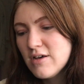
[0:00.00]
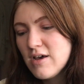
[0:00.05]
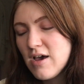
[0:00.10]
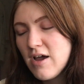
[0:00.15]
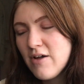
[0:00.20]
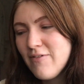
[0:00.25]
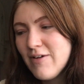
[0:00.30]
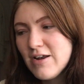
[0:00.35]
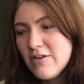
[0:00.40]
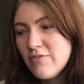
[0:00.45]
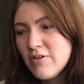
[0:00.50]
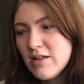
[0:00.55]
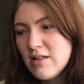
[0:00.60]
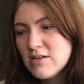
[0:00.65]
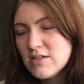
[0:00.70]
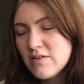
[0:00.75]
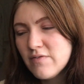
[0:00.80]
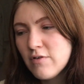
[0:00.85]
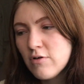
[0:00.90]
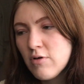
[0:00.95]
I read it
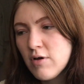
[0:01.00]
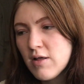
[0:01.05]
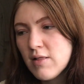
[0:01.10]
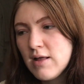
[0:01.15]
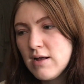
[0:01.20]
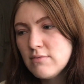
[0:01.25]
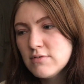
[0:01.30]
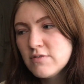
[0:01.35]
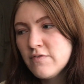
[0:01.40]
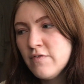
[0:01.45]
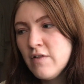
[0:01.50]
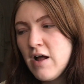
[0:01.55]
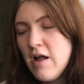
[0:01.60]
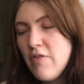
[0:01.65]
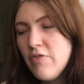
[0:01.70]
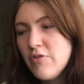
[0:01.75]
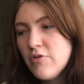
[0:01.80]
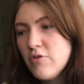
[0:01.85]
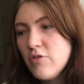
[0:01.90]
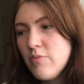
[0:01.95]
relatively quickly. I was
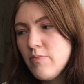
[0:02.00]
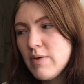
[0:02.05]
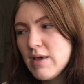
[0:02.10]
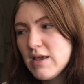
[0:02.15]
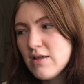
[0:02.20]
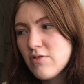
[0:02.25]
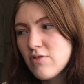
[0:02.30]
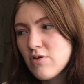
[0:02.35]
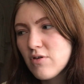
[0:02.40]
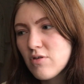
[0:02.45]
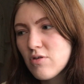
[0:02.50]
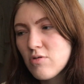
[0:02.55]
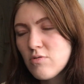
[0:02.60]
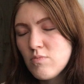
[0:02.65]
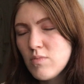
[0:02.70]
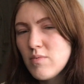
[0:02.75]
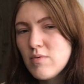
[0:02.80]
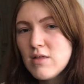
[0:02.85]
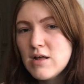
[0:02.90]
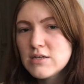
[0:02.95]
flying through the pages, so
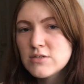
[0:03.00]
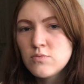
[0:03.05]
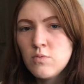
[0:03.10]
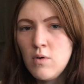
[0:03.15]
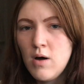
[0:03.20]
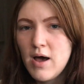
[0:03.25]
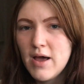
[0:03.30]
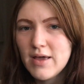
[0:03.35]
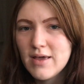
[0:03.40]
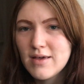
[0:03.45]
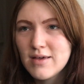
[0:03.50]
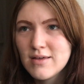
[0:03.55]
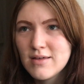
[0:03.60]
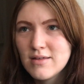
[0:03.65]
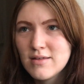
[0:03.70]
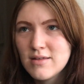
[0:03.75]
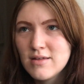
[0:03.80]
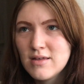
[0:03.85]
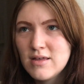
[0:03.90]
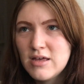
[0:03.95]
maybe that's why,
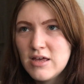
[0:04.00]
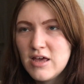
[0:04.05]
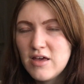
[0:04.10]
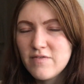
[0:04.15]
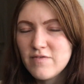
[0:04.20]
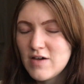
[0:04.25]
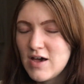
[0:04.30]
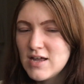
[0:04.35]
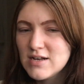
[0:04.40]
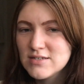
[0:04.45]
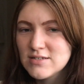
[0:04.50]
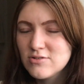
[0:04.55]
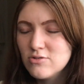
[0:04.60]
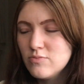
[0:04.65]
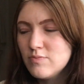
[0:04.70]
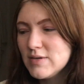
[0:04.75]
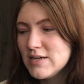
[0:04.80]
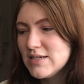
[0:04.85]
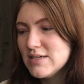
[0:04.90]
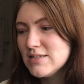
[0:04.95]
if it had a slow
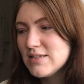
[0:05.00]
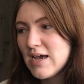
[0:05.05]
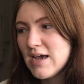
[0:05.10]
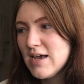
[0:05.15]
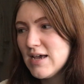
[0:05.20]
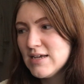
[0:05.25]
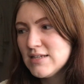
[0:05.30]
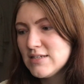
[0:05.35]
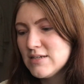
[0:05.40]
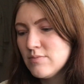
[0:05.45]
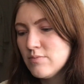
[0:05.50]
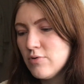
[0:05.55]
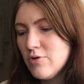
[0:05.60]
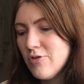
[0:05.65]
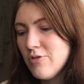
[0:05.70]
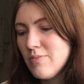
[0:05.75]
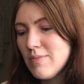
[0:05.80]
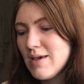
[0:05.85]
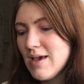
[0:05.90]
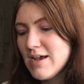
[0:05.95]
pace, it didn't
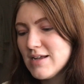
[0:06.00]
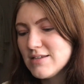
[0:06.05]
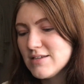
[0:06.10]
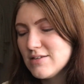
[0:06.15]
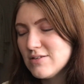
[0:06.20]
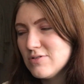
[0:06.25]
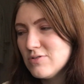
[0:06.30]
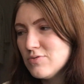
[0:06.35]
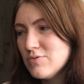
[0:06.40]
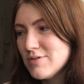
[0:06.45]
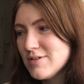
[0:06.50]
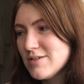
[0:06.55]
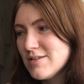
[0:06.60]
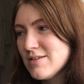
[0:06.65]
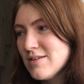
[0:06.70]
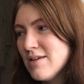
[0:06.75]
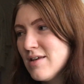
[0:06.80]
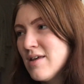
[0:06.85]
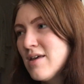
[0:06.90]
bother me, I didn't notice.